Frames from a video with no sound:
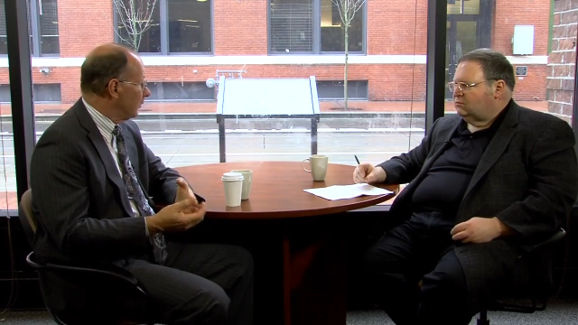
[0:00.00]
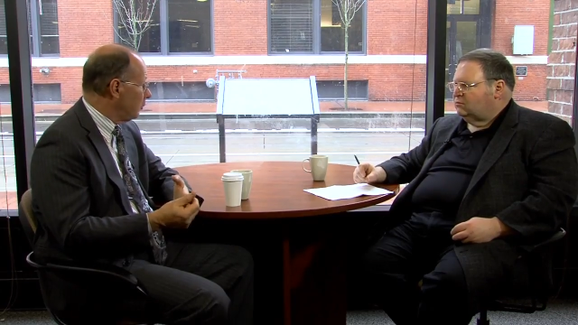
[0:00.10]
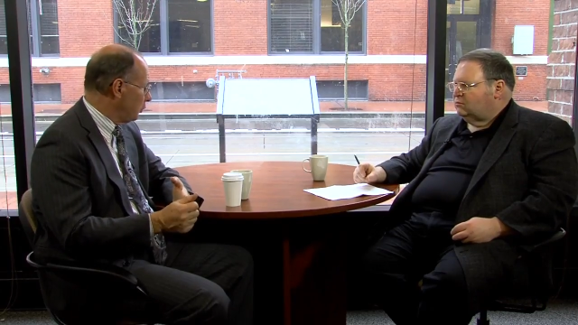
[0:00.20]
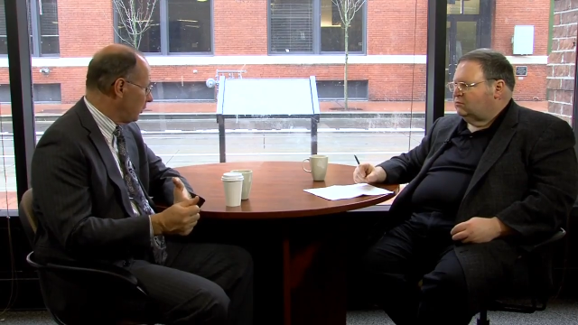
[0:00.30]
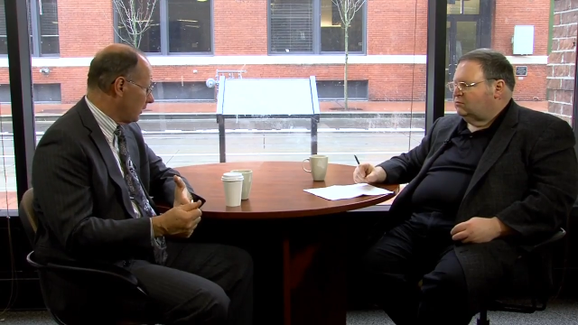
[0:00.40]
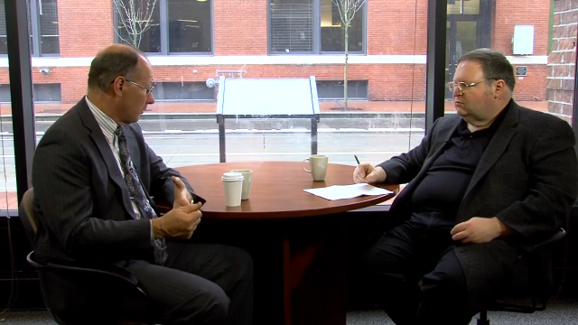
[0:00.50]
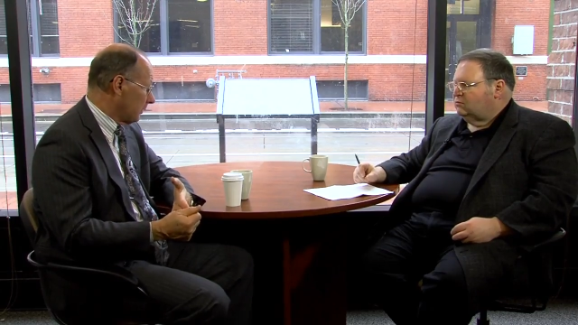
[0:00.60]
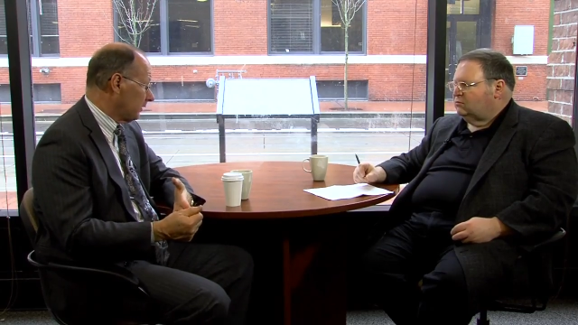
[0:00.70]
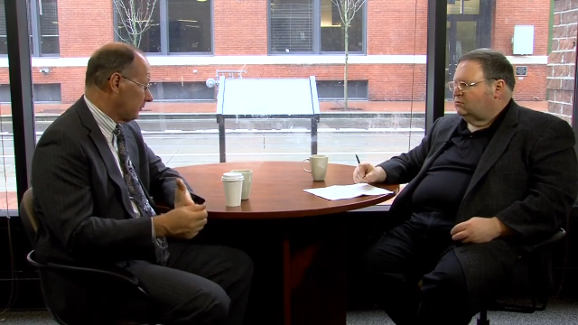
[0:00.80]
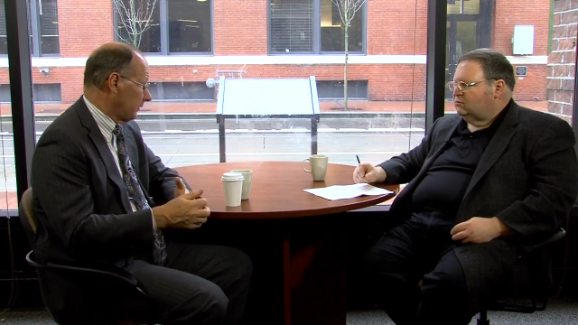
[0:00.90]
Speaker 1: including our
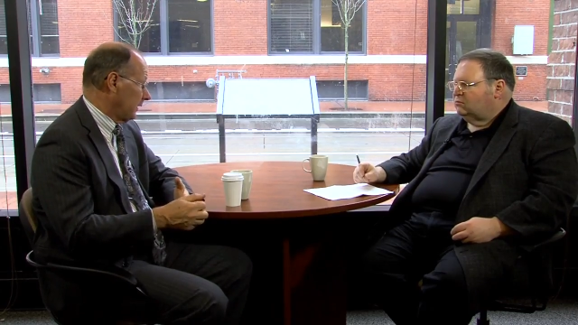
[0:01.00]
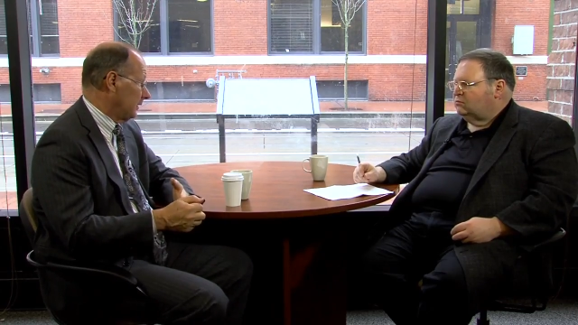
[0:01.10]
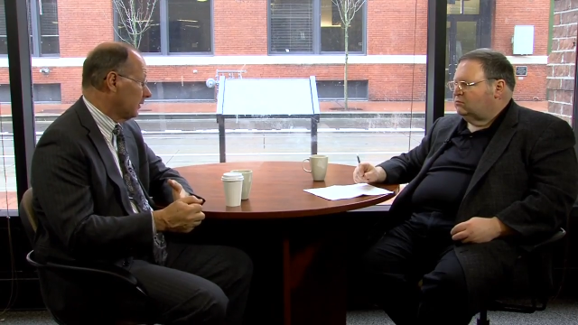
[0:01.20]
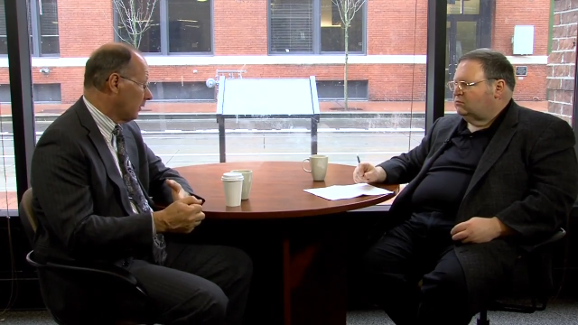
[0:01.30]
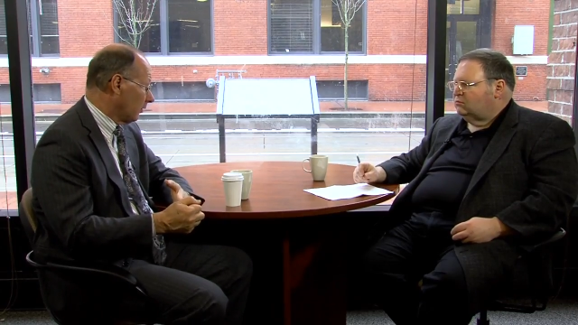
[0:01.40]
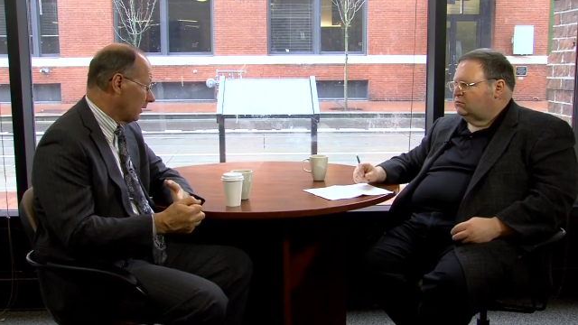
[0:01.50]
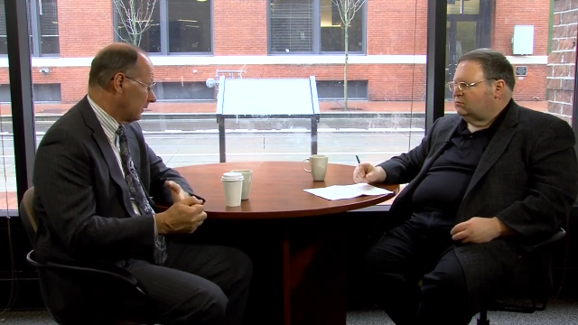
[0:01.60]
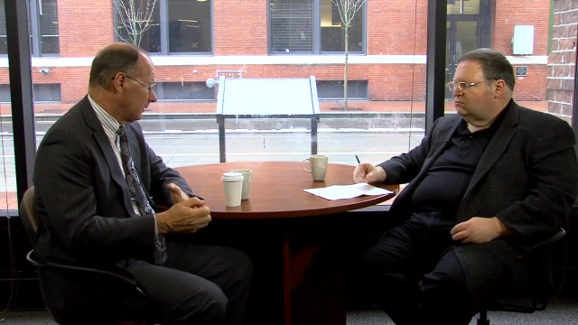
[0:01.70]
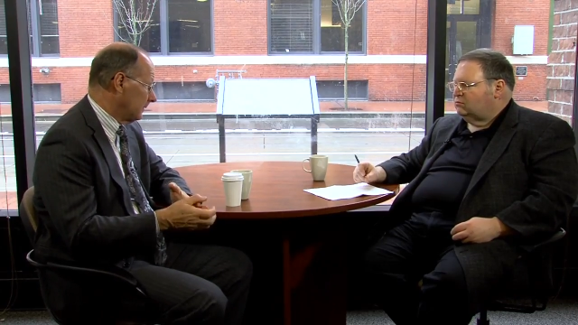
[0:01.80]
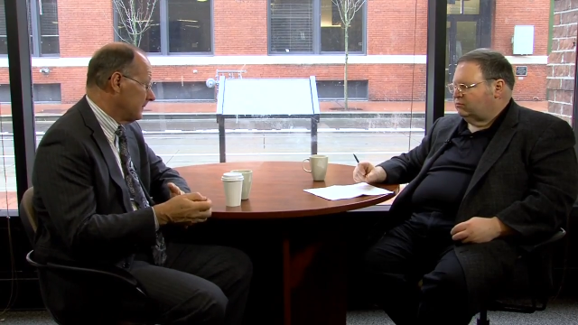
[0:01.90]
bus fleet,
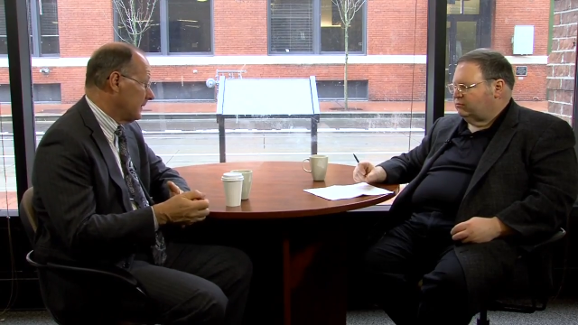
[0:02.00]
current.